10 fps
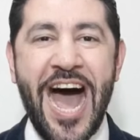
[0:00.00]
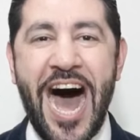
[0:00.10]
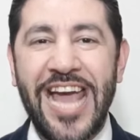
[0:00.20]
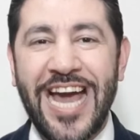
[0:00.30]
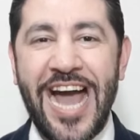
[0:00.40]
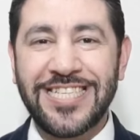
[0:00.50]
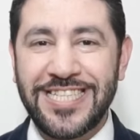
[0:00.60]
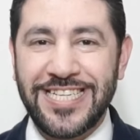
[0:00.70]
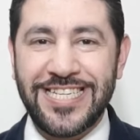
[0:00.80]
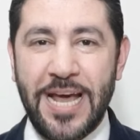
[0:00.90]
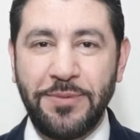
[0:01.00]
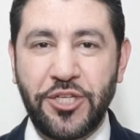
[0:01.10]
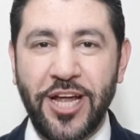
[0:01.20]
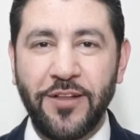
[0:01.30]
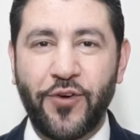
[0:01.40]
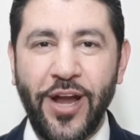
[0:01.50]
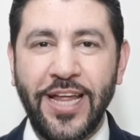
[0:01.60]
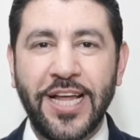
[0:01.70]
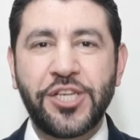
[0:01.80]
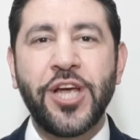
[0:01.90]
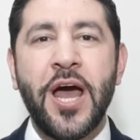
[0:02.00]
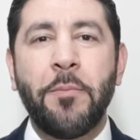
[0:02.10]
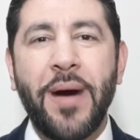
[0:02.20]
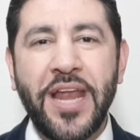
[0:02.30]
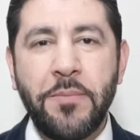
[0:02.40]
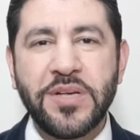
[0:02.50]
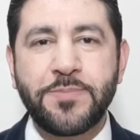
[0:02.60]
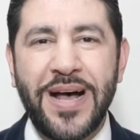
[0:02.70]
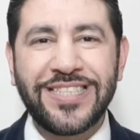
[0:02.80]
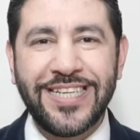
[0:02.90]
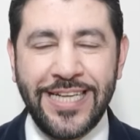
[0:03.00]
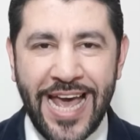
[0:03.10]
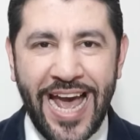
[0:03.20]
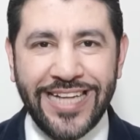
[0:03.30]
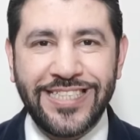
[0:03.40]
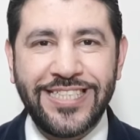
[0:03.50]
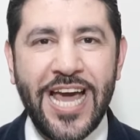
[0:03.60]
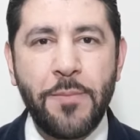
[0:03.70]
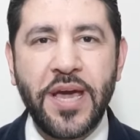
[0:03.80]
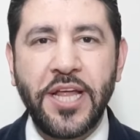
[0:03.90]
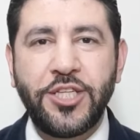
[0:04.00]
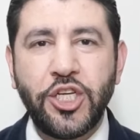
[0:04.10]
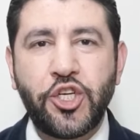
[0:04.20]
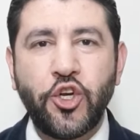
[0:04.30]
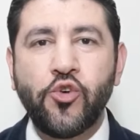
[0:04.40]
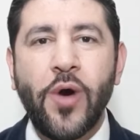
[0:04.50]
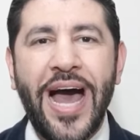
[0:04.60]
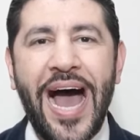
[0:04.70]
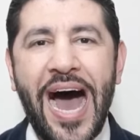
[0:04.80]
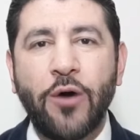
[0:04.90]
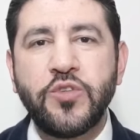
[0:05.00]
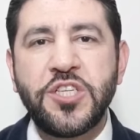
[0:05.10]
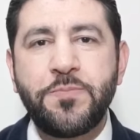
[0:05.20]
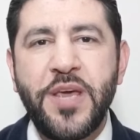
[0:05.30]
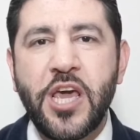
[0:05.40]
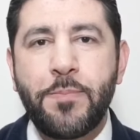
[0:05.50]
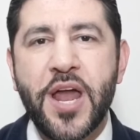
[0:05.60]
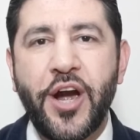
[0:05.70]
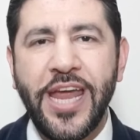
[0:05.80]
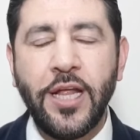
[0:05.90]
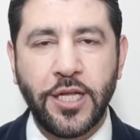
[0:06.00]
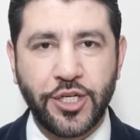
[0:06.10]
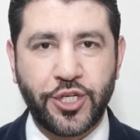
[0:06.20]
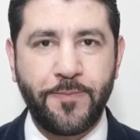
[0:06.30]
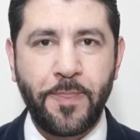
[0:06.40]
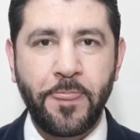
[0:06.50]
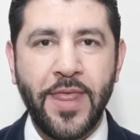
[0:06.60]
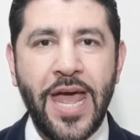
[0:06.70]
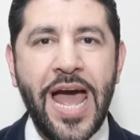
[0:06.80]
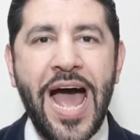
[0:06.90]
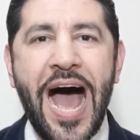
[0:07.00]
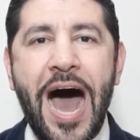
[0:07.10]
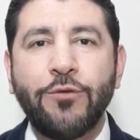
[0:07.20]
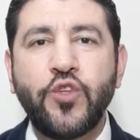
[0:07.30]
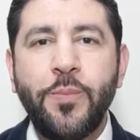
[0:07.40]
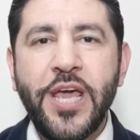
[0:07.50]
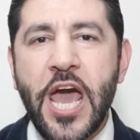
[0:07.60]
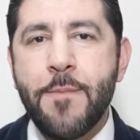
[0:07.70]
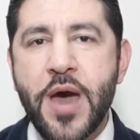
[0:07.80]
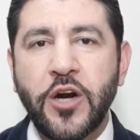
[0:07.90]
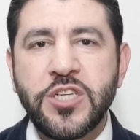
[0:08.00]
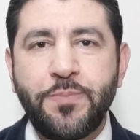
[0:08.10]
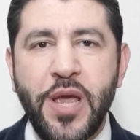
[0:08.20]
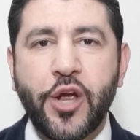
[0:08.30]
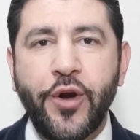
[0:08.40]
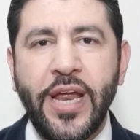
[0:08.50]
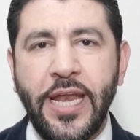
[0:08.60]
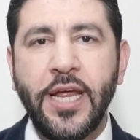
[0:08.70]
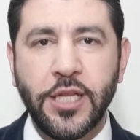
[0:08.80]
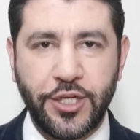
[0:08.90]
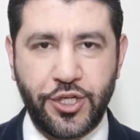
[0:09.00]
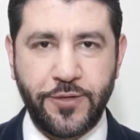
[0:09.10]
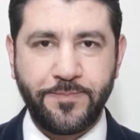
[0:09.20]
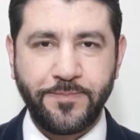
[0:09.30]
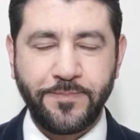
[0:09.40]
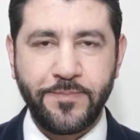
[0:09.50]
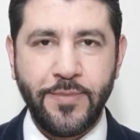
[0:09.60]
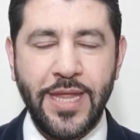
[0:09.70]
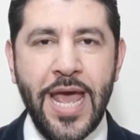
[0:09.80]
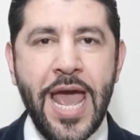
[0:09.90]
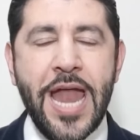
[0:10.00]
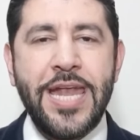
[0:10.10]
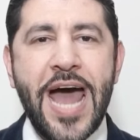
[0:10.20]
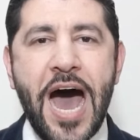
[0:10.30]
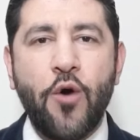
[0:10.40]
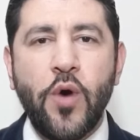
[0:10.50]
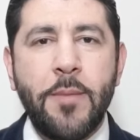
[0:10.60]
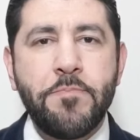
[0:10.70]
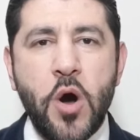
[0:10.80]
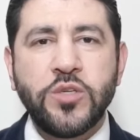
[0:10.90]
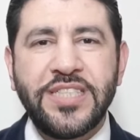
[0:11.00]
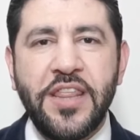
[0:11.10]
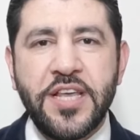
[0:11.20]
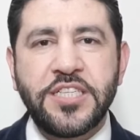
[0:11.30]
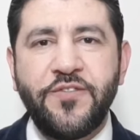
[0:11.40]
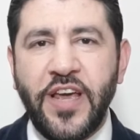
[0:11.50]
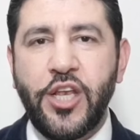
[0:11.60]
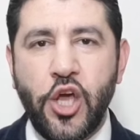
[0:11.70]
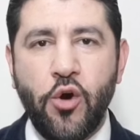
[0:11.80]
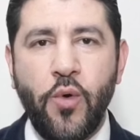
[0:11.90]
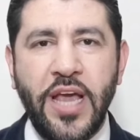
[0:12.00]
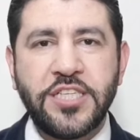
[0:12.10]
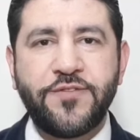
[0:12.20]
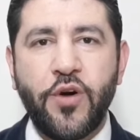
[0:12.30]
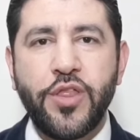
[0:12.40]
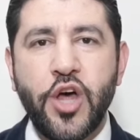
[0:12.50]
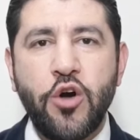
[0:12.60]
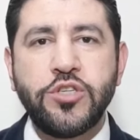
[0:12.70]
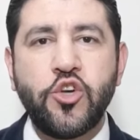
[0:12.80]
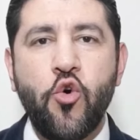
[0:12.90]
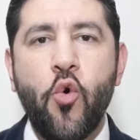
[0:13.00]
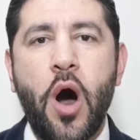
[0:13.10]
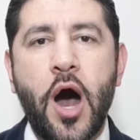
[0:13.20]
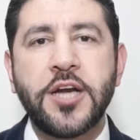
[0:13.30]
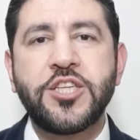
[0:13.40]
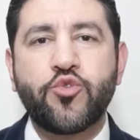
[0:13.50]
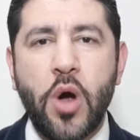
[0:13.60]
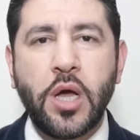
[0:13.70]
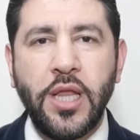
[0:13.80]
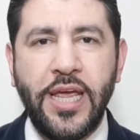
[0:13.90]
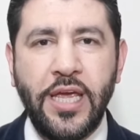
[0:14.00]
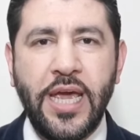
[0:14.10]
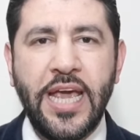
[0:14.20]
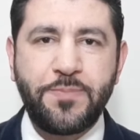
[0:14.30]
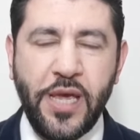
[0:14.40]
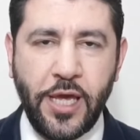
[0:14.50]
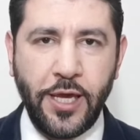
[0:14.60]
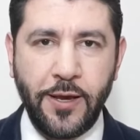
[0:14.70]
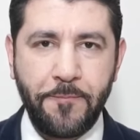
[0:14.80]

Hi guys, this is MD Channel for English. My name is Mazen, and today I'm going to teach you how to speak better English. How to be a better speaker in English. Now, mostly this video is for those who are struggling speaking.